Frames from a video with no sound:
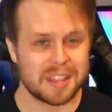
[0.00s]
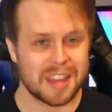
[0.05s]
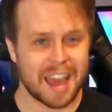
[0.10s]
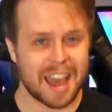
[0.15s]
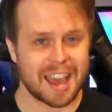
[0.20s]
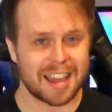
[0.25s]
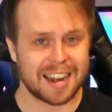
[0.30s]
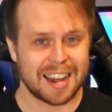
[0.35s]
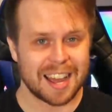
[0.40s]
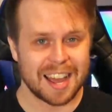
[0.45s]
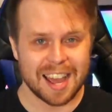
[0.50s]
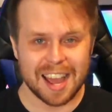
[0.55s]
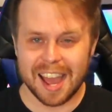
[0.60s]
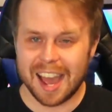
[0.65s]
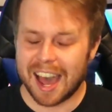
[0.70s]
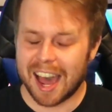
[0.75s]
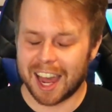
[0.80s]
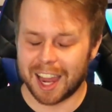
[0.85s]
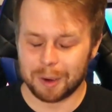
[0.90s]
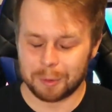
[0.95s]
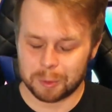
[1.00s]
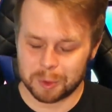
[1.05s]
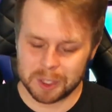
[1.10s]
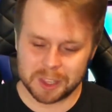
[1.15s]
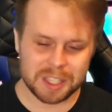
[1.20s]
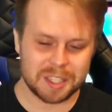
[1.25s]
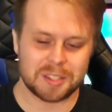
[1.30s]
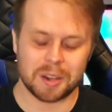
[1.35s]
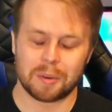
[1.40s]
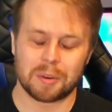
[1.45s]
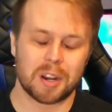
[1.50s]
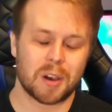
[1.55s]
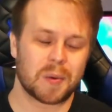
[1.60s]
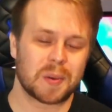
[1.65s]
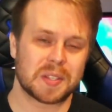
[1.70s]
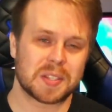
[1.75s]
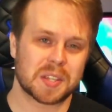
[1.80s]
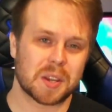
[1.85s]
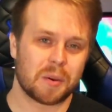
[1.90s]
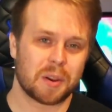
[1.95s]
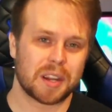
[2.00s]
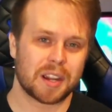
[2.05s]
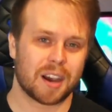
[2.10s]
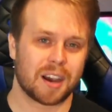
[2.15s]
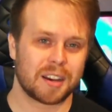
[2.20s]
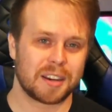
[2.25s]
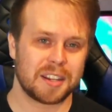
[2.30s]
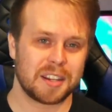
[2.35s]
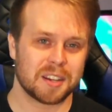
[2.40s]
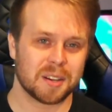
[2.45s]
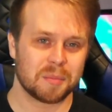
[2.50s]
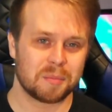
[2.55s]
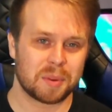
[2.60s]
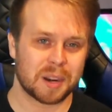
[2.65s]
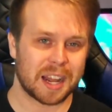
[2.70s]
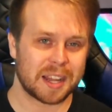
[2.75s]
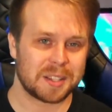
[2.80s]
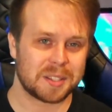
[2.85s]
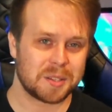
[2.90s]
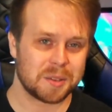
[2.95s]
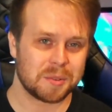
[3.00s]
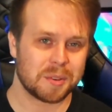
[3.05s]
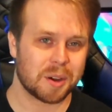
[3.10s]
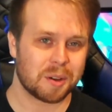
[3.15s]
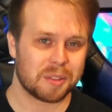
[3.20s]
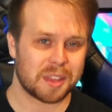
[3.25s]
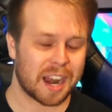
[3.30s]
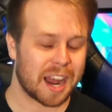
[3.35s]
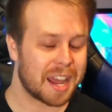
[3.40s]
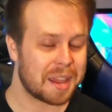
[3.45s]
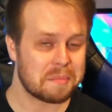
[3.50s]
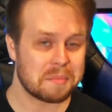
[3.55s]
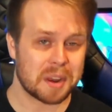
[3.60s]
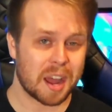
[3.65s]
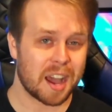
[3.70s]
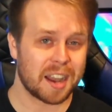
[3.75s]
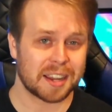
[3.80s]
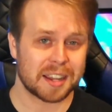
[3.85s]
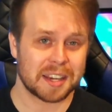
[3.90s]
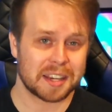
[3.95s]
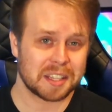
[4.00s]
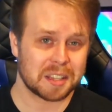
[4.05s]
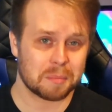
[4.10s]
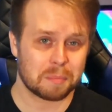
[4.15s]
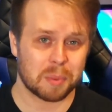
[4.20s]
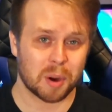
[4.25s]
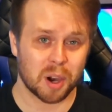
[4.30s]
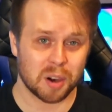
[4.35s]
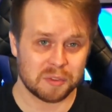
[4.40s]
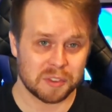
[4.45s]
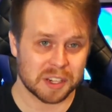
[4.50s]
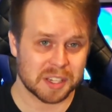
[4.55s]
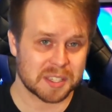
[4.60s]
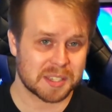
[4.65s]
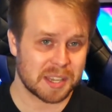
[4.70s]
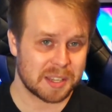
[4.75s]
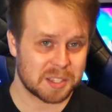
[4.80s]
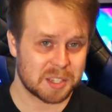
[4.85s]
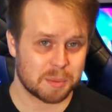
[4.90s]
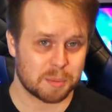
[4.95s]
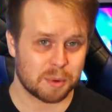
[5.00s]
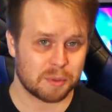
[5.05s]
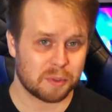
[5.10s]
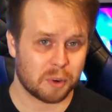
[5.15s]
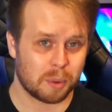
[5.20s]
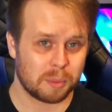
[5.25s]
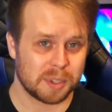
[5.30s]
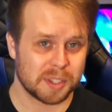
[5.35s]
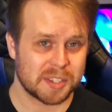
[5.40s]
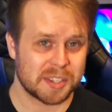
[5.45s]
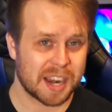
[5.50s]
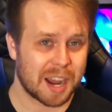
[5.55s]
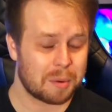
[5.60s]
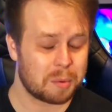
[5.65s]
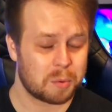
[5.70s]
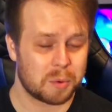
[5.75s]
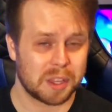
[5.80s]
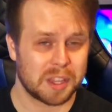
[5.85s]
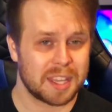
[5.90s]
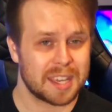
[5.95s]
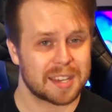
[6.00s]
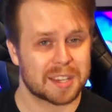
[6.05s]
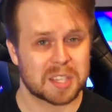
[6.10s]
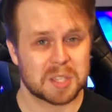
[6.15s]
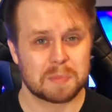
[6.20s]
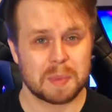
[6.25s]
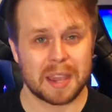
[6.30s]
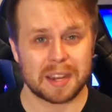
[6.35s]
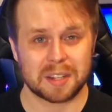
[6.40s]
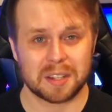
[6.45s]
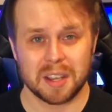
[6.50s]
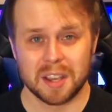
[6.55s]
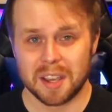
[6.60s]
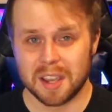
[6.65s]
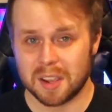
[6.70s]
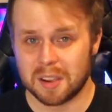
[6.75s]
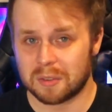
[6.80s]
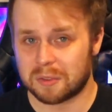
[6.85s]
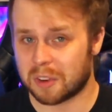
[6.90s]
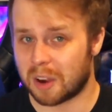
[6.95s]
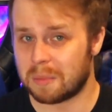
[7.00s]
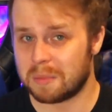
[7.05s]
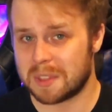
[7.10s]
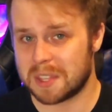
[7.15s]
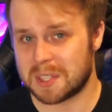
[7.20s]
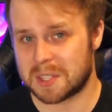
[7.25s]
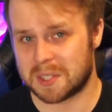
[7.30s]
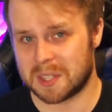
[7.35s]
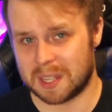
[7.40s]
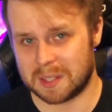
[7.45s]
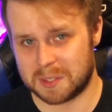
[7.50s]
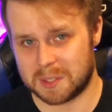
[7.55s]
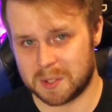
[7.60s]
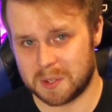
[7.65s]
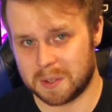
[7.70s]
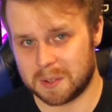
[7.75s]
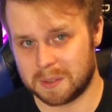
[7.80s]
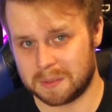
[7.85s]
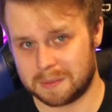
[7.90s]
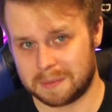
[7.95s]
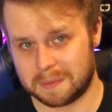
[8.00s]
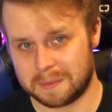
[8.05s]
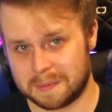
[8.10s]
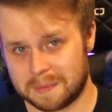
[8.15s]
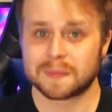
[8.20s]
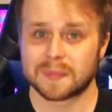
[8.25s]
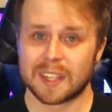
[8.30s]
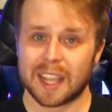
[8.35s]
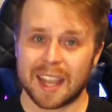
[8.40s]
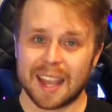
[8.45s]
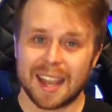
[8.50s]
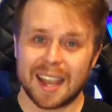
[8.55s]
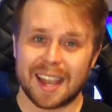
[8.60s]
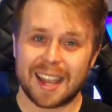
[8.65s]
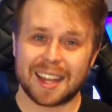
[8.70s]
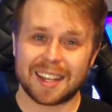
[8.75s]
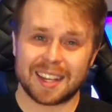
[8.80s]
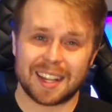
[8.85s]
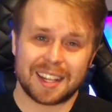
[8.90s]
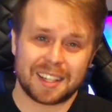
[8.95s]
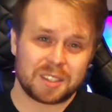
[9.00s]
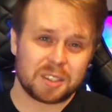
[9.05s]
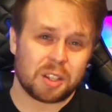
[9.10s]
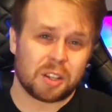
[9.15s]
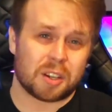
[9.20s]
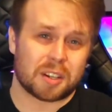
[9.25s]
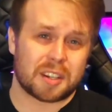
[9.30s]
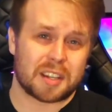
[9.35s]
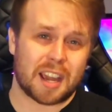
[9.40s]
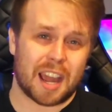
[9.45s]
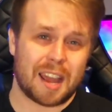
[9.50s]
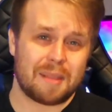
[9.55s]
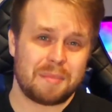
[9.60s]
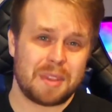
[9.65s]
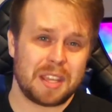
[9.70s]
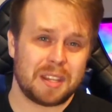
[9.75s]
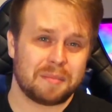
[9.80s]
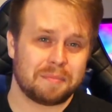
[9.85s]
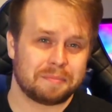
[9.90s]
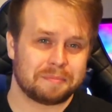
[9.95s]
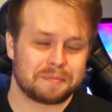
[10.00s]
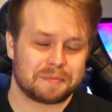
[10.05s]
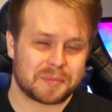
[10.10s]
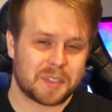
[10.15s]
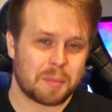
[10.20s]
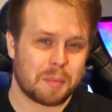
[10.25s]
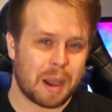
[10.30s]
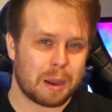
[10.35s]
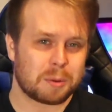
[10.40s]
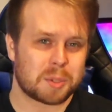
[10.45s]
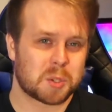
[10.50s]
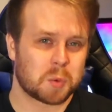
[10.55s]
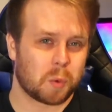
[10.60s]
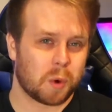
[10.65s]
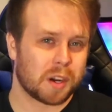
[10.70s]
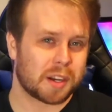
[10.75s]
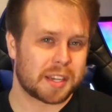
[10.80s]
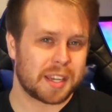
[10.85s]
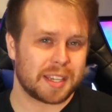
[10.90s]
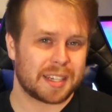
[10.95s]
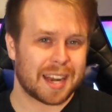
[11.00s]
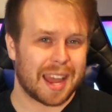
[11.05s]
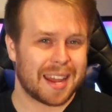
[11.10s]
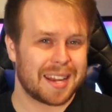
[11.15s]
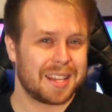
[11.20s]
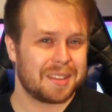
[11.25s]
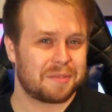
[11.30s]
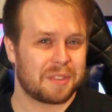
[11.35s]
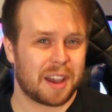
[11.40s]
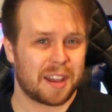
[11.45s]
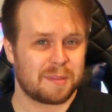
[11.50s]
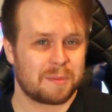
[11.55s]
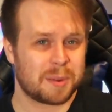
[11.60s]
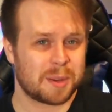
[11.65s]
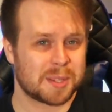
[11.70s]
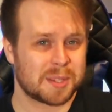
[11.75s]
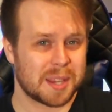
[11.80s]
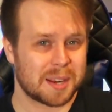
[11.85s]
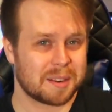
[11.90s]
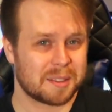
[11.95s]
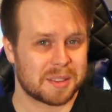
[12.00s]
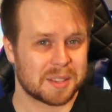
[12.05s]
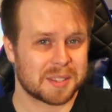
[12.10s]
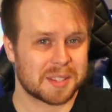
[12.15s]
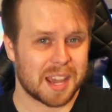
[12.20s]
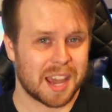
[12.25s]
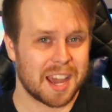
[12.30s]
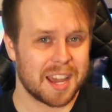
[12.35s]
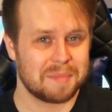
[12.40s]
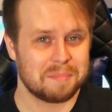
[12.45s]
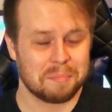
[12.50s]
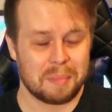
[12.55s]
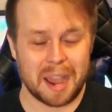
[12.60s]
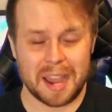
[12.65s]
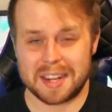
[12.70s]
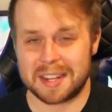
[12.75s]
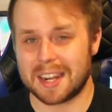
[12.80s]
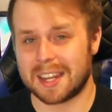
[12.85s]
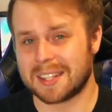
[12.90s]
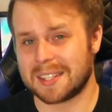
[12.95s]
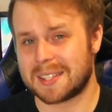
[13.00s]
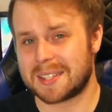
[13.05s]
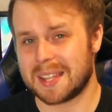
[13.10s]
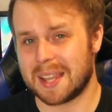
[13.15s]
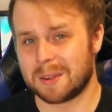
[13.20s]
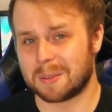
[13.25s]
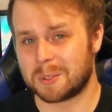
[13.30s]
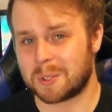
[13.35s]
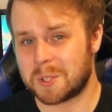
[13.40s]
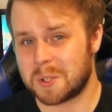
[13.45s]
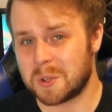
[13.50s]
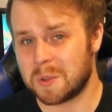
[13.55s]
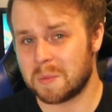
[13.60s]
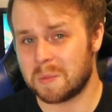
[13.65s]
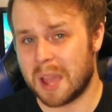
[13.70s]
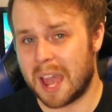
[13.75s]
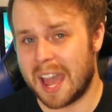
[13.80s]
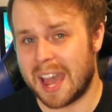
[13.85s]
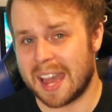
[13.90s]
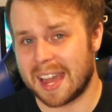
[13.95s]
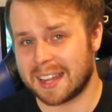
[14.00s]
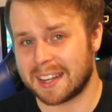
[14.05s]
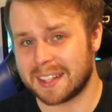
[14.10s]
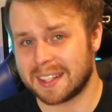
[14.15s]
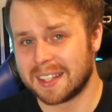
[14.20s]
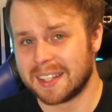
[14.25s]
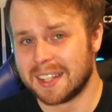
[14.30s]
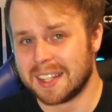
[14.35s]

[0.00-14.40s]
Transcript: that. I really don't know what's going on here, but I do know that I am not getting the perfect sensor performance that I would really expect from this sensor. And look, I mean, the mouse working 95% of the time might not sound too bad,